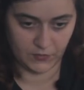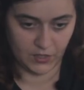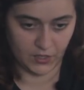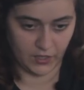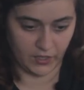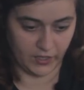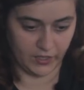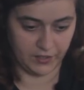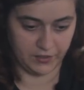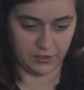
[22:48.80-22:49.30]

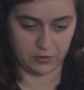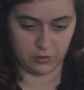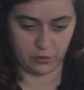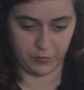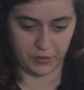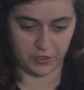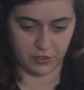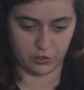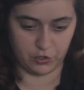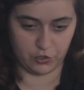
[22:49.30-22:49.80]
And this will
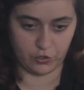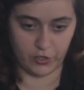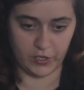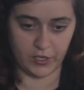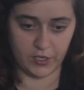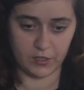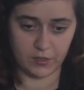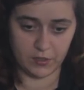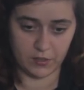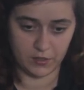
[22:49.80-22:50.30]
be a
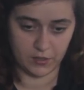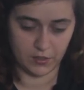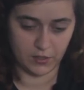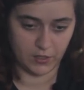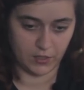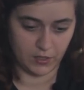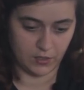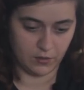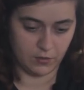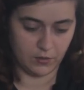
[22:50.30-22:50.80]
string.
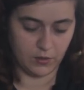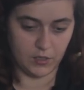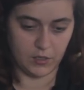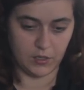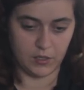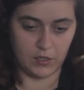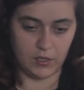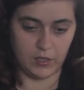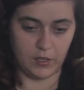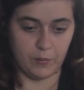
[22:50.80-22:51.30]

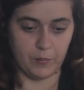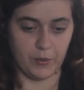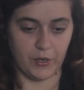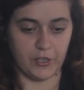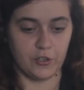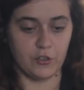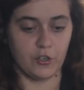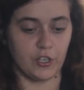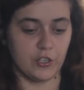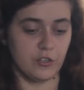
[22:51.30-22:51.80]
But
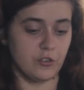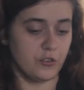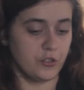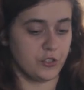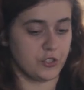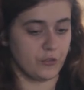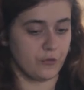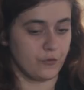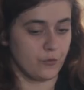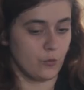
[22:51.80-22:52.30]
you can do
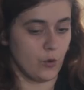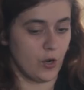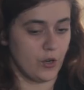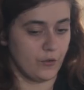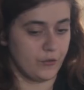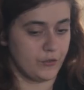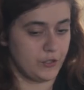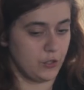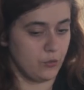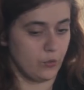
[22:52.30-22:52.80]
this one
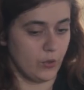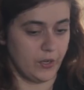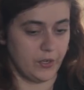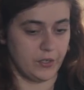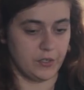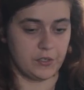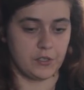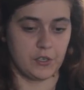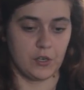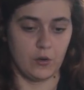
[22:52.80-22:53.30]
of two
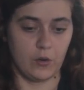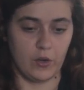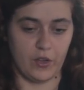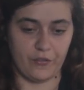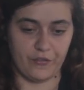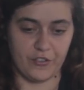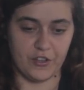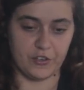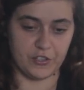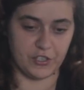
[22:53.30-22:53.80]
ways. So
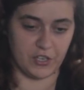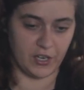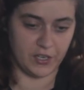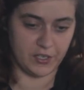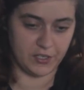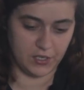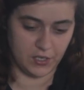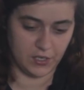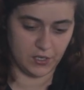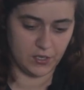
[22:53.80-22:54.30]
if there's an
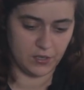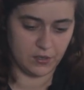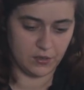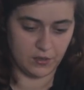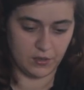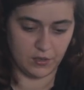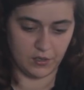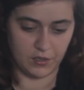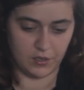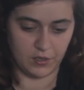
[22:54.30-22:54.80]
ID,
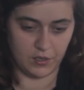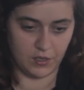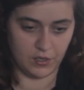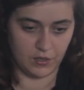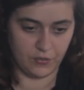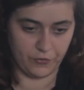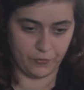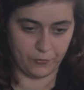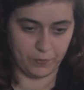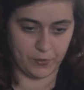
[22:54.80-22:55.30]

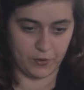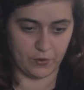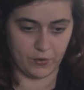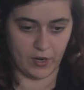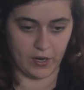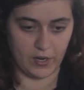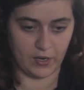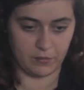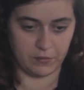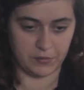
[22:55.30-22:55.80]
if
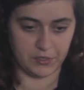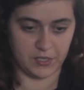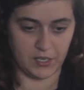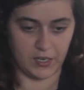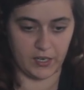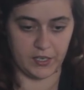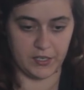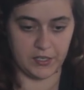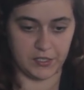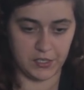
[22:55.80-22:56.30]

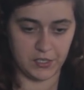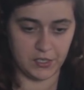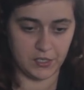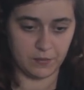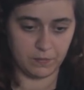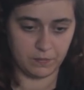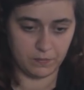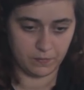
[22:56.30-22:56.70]
params.id,